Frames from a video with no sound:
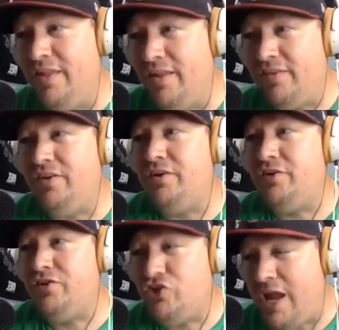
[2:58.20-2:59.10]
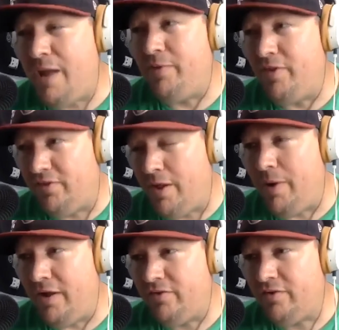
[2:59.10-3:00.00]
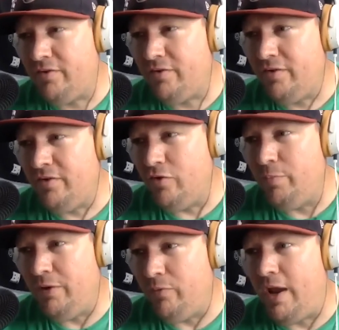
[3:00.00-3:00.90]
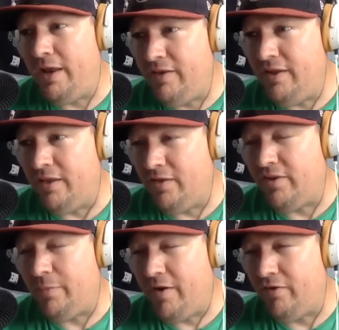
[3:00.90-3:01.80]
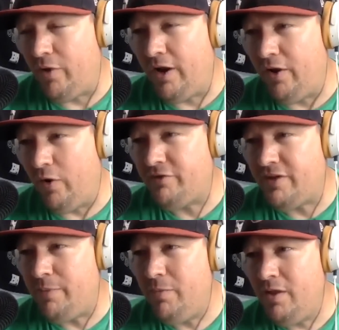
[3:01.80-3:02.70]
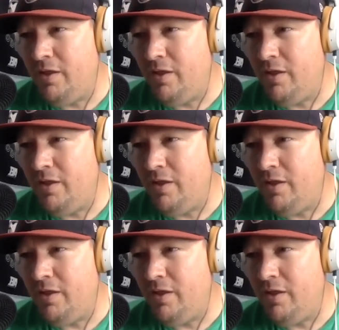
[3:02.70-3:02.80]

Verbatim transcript: this year's champ in the semis. You beat Ryan Deakin in the semis, right? In overtime.